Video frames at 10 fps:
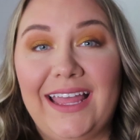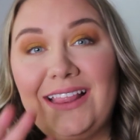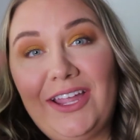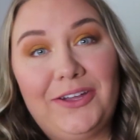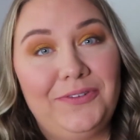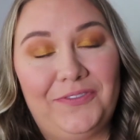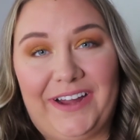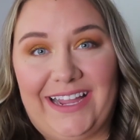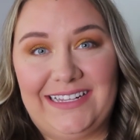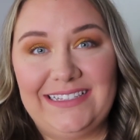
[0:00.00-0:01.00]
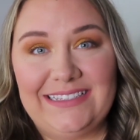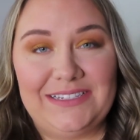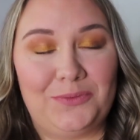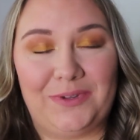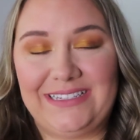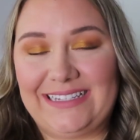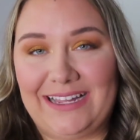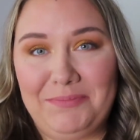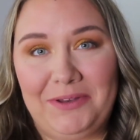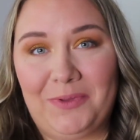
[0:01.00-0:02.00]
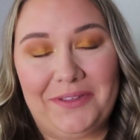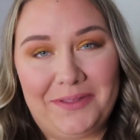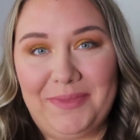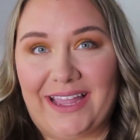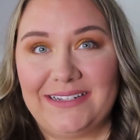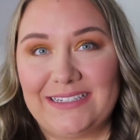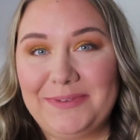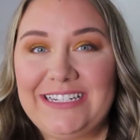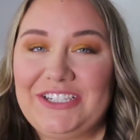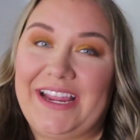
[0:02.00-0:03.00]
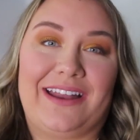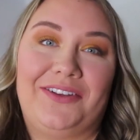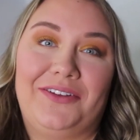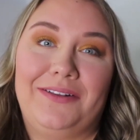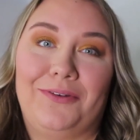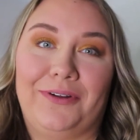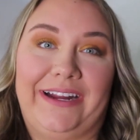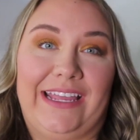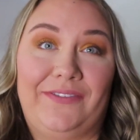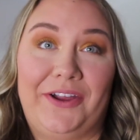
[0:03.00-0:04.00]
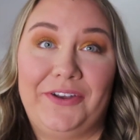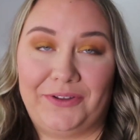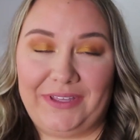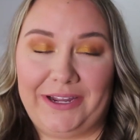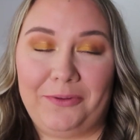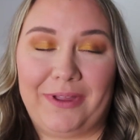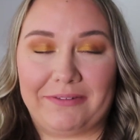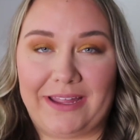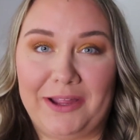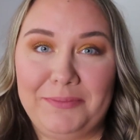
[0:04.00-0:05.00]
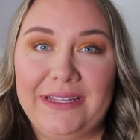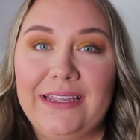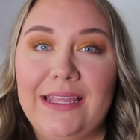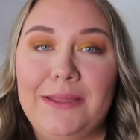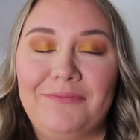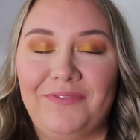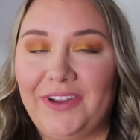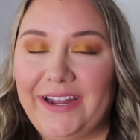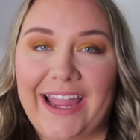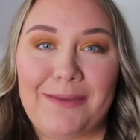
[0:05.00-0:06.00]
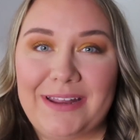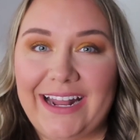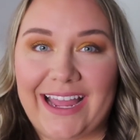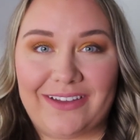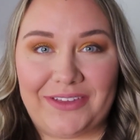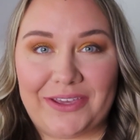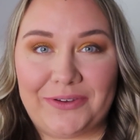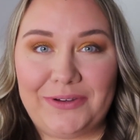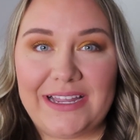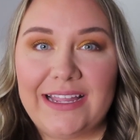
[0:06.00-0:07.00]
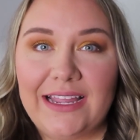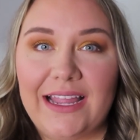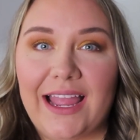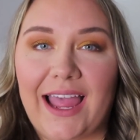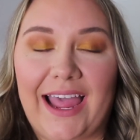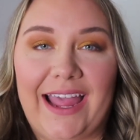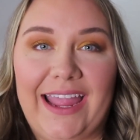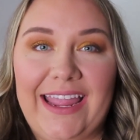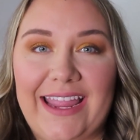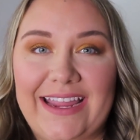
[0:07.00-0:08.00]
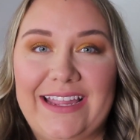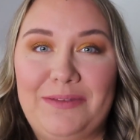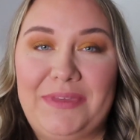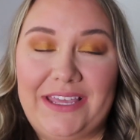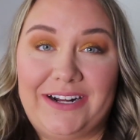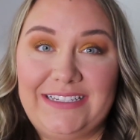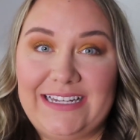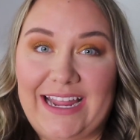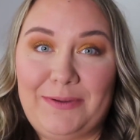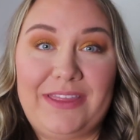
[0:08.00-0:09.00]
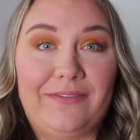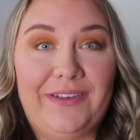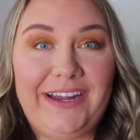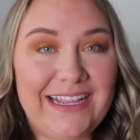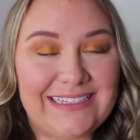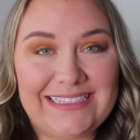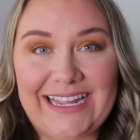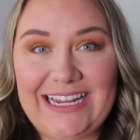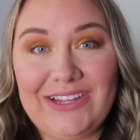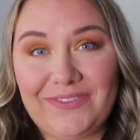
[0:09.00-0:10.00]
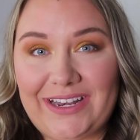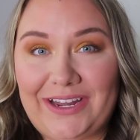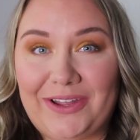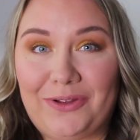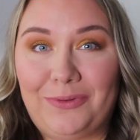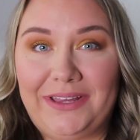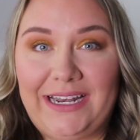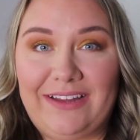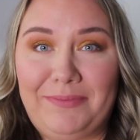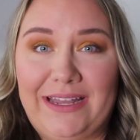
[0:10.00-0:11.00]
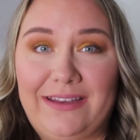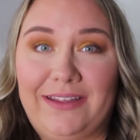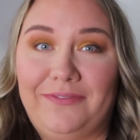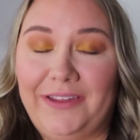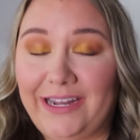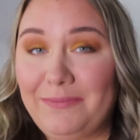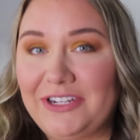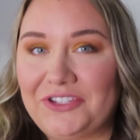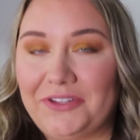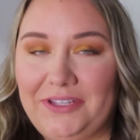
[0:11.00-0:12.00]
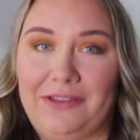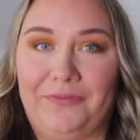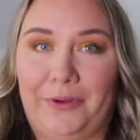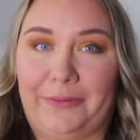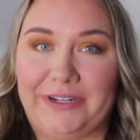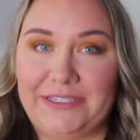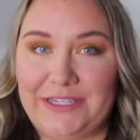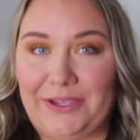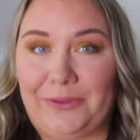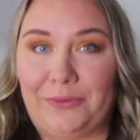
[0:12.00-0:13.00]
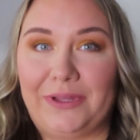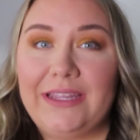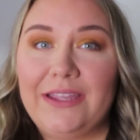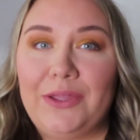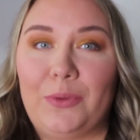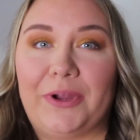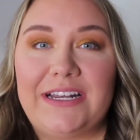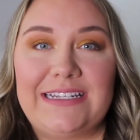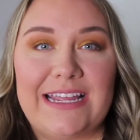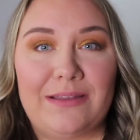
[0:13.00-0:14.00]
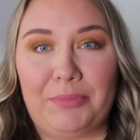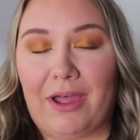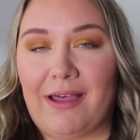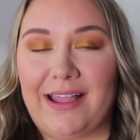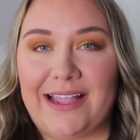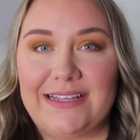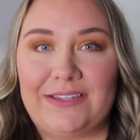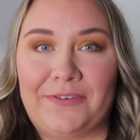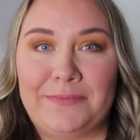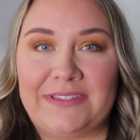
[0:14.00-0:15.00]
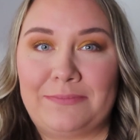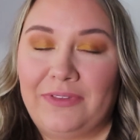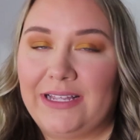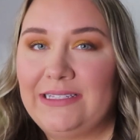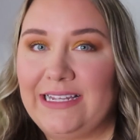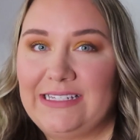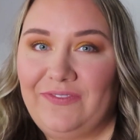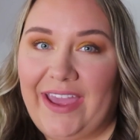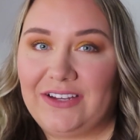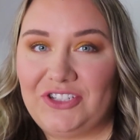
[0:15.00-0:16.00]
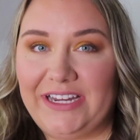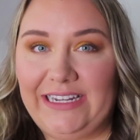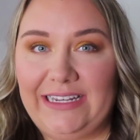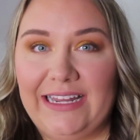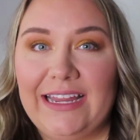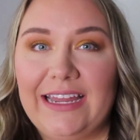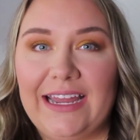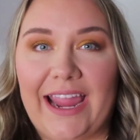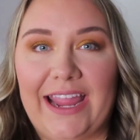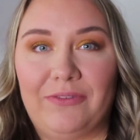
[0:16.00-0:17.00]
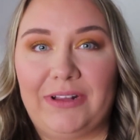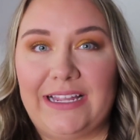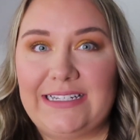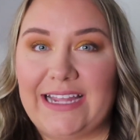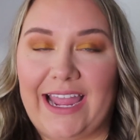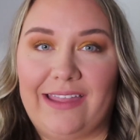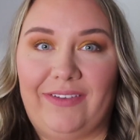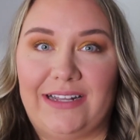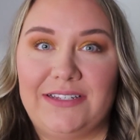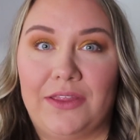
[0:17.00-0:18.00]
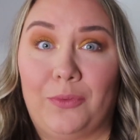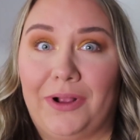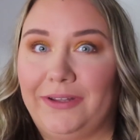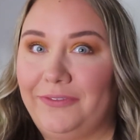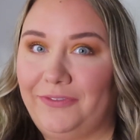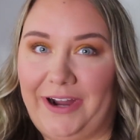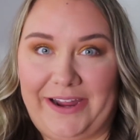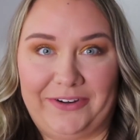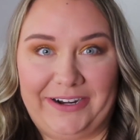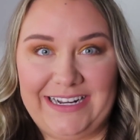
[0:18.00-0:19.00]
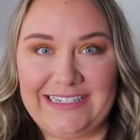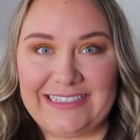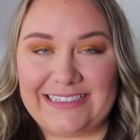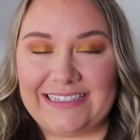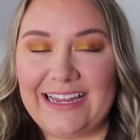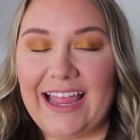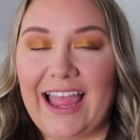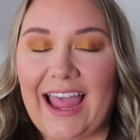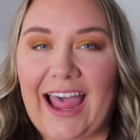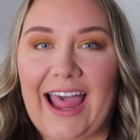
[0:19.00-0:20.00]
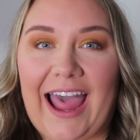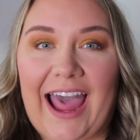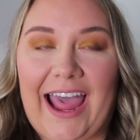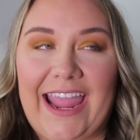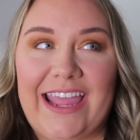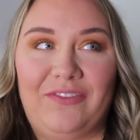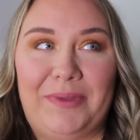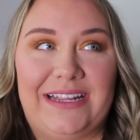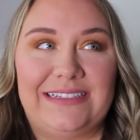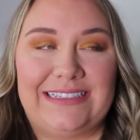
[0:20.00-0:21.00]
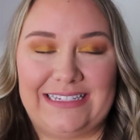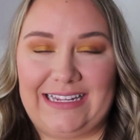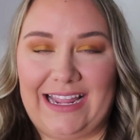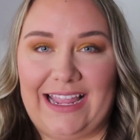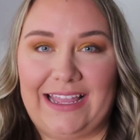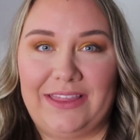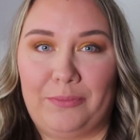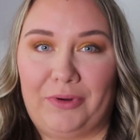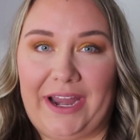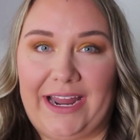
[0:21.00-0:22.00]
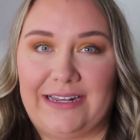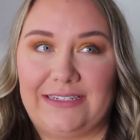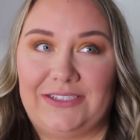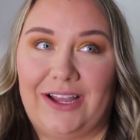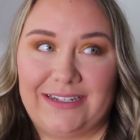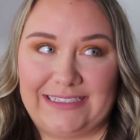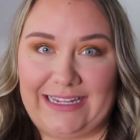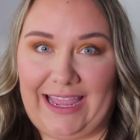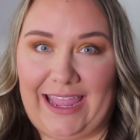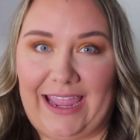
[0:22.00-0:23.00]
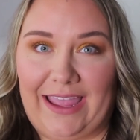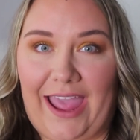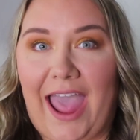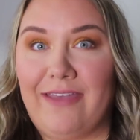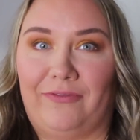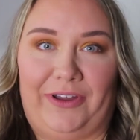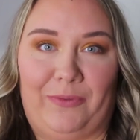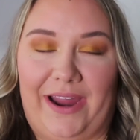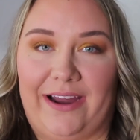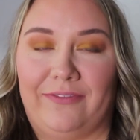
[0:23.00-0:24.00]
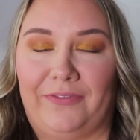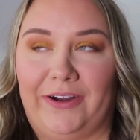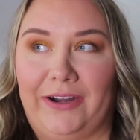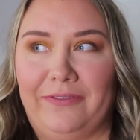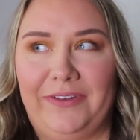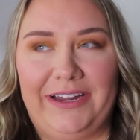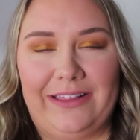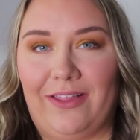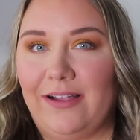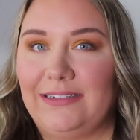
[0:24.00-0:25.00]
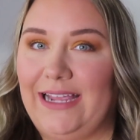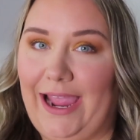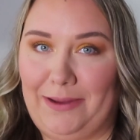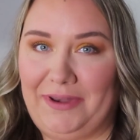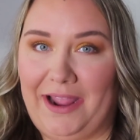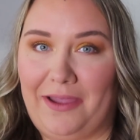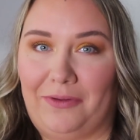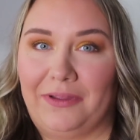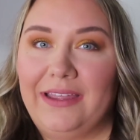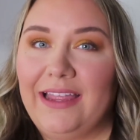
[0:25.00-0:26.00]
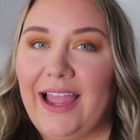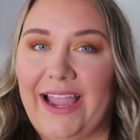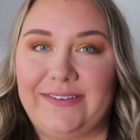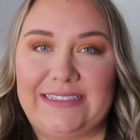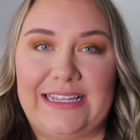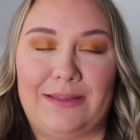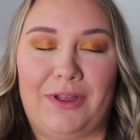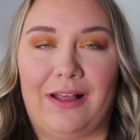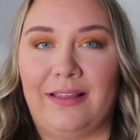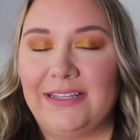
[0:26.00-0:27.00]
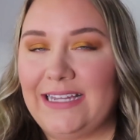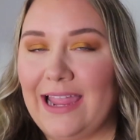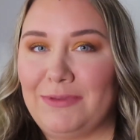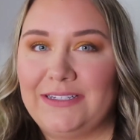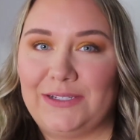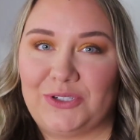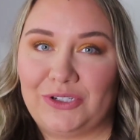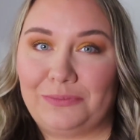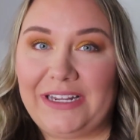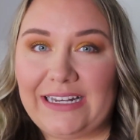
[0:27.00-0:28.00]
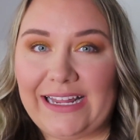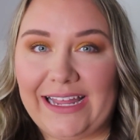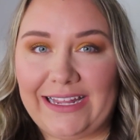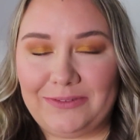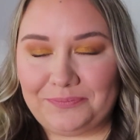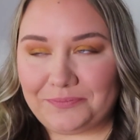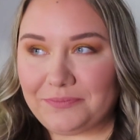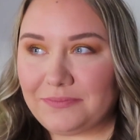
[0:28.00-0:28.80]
Hello friends, what's up and welcome back to my channel, or if you're new here, welcome. Very happy to have you. I am here today with a very exciting video, one that I've been very much looking forward to. We're going to take a pause from some plus size fashion and really dive into the world of fragrance. I have been seeing the brand Dossier everywhere for a very long time now. I see them all the time on social media.